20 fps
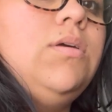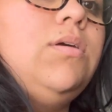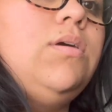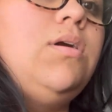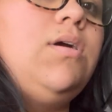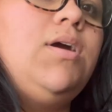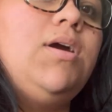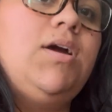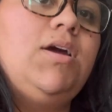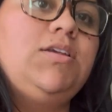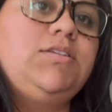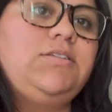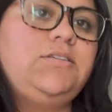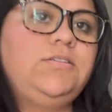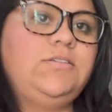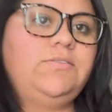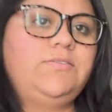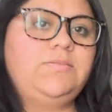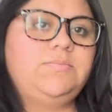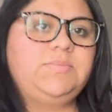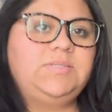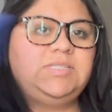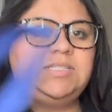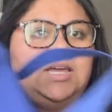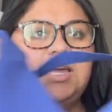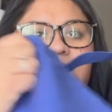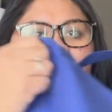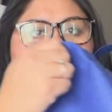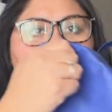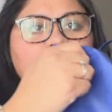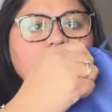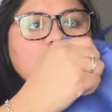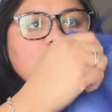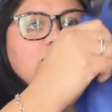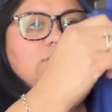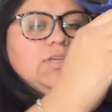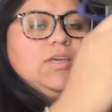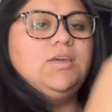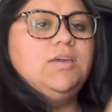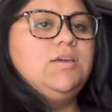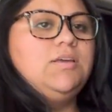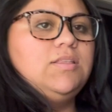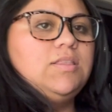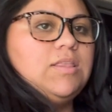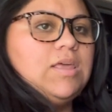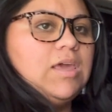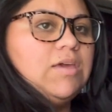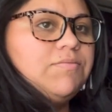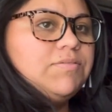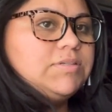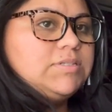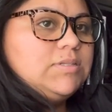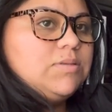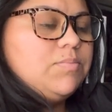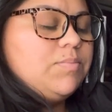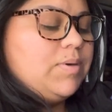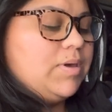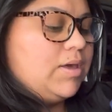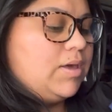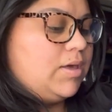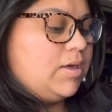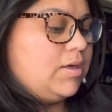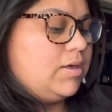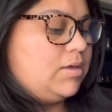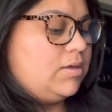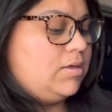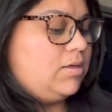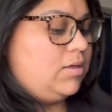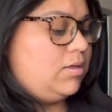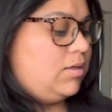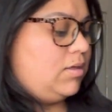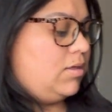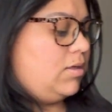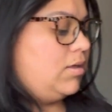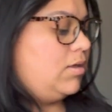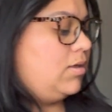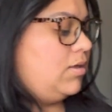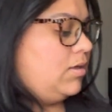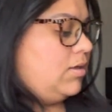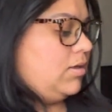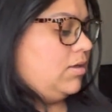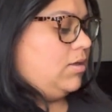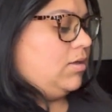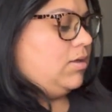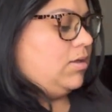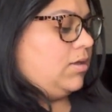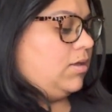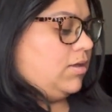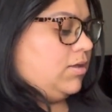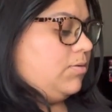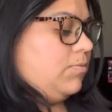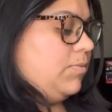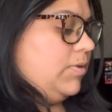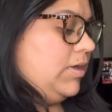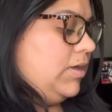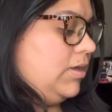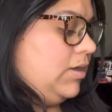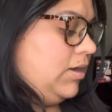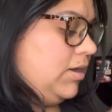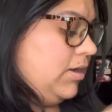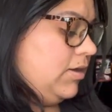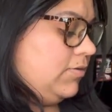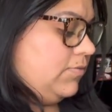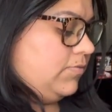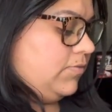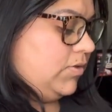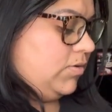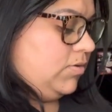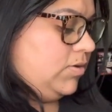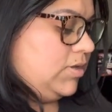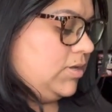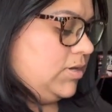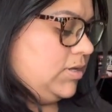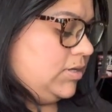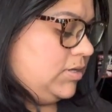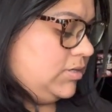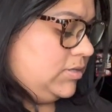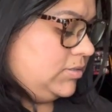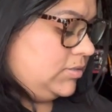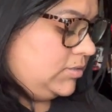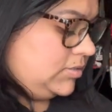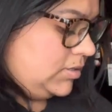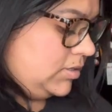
Alright guys, so from Sam's, they gave us the bag. And we got a few goodies.